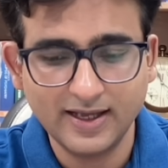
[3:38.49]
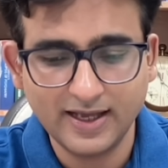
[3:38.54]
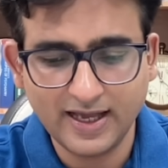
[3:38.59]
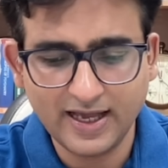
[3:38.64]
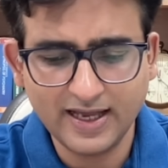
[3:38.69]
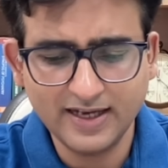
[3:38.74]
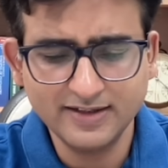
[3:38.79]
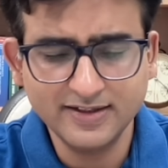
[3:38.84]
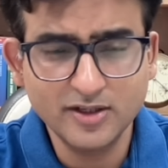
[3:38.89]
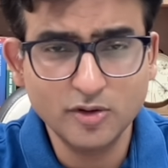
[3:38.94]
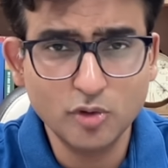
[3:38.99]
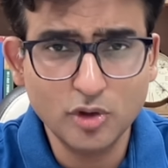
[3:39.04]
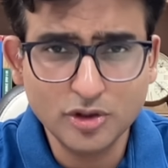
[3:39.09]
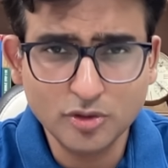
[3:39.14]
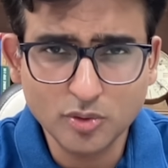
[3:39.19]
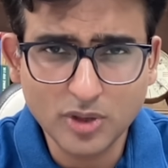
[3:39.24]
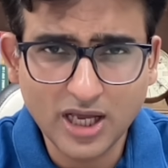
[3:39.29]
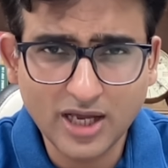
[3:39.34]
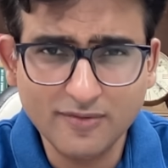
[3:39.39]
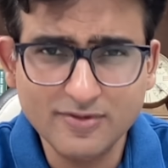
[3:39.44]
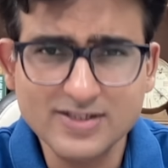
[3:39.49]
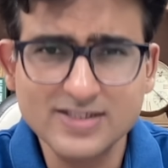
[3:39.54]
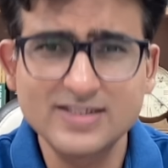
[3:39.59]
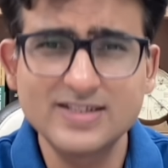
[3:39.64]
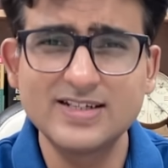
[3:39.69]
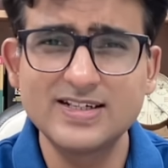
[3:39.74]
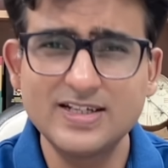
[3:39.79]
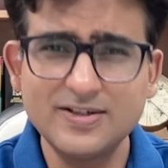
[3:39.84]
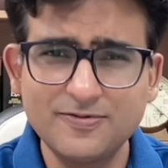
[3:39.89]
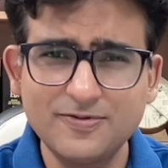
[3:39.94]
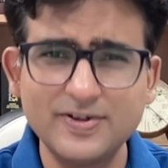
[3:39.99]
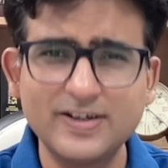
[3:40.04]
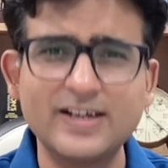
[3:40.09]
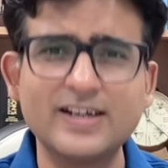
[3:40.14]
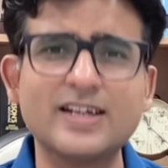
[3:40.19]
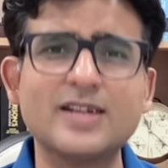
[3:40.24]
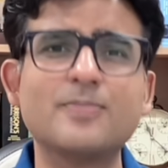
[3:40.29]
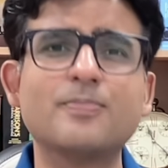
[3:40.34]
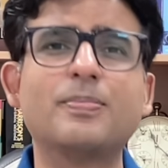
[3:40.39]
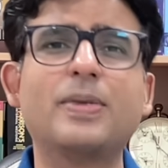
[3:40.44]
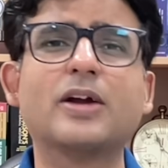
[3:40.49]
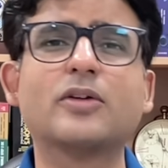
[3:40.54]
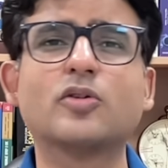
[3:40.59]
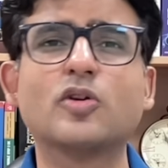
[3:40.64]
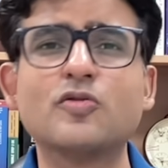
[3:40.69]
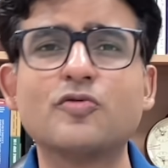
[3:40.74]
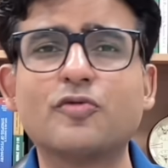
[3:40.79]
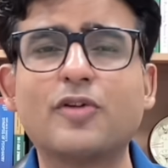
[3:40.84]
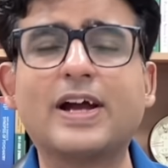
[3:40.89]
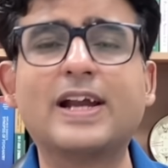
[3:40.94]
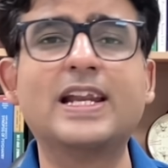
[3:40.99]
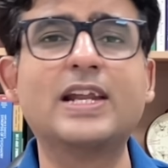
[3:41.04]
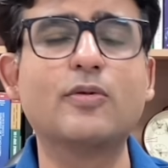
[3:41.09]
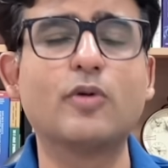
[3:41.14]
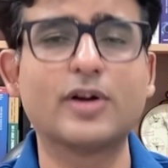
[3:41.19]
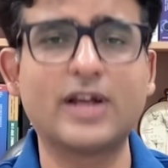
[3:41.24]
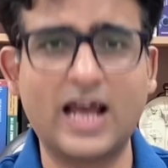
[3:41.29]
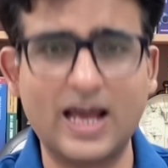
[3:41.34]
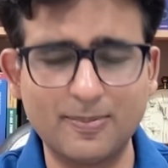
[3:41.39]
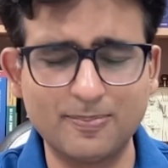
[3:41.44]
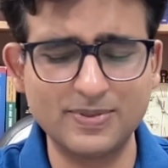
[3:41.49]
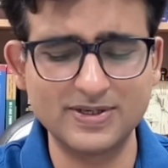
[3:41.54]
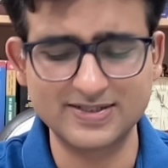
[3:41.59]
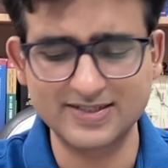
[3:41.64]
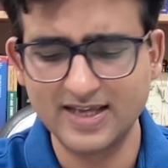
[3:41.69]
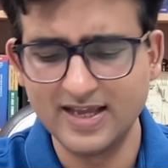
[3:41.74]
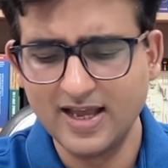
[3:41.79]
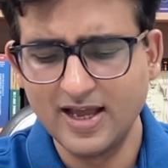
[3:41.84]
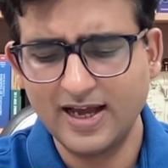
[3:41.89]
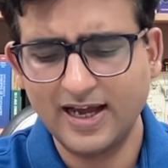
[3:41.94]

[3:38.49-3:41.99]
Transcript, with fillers: And they're going to have a significant impact on finally what happens.